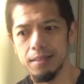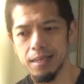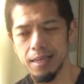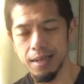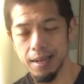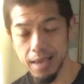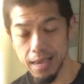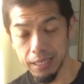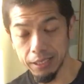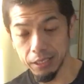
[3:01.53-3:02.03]
a
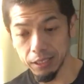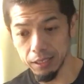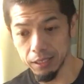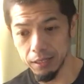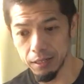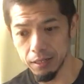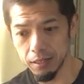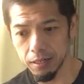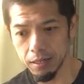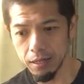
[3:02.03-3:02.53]
nation.
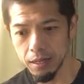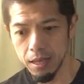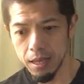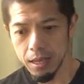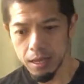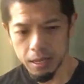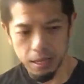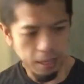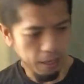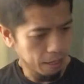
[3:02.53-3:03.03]

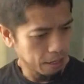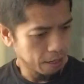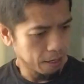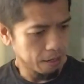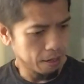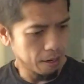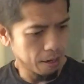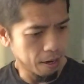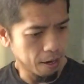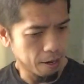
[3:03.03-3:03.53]

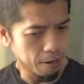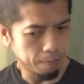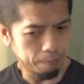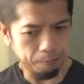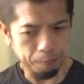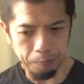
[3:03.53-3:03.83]
And um,